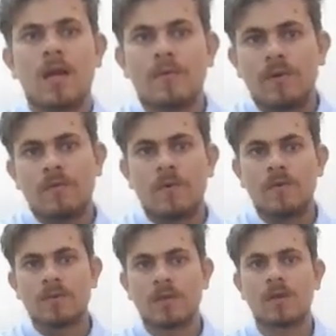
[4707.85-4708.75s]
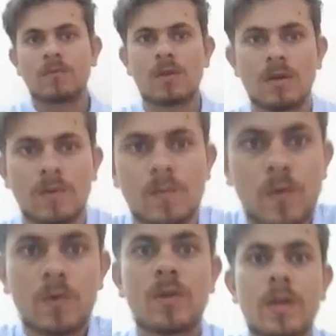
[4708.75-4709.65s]
life revolves around her
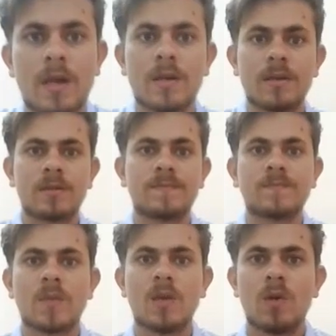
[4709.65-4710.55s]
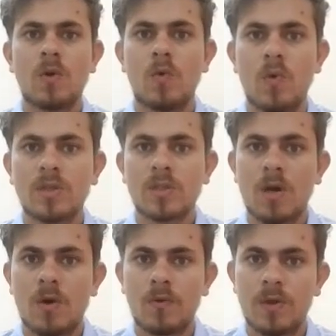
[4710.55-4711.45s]
brother Kenneth, who is
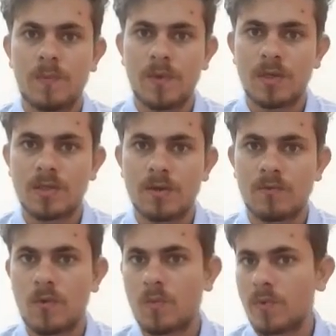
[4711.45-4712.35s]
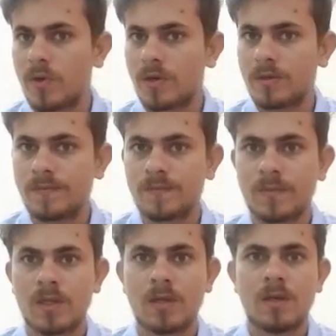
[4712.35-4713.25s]
now in prison for murder.
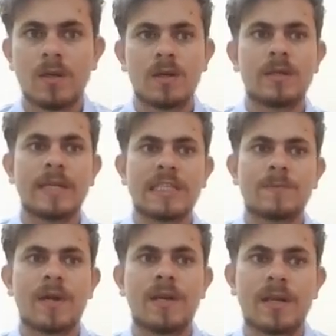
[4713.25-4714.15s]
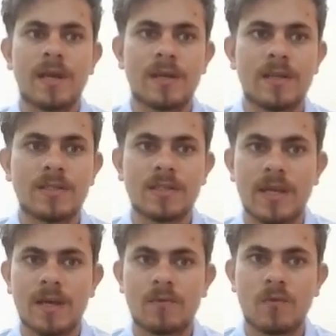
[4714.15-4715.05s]
Despite Kenny's
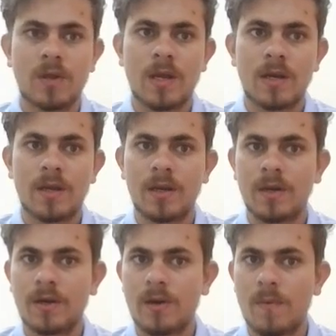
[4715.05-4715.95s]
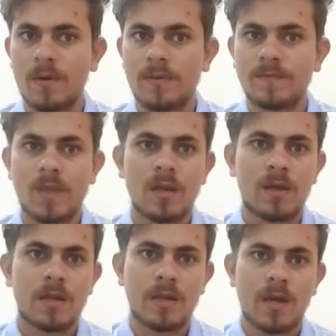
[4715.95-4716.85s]
knack for getting in trouble,
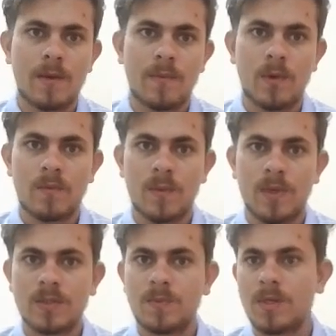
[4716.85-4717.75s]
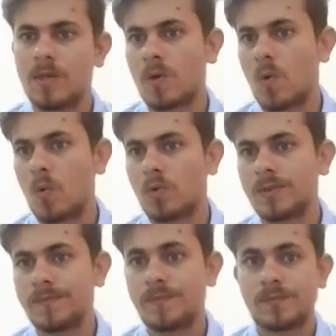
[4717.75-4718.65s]
they have always been
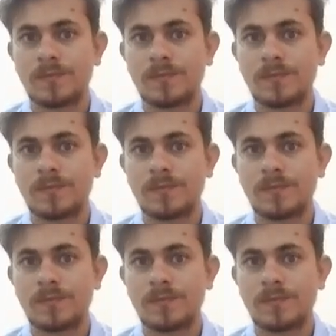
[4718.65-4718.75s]
close.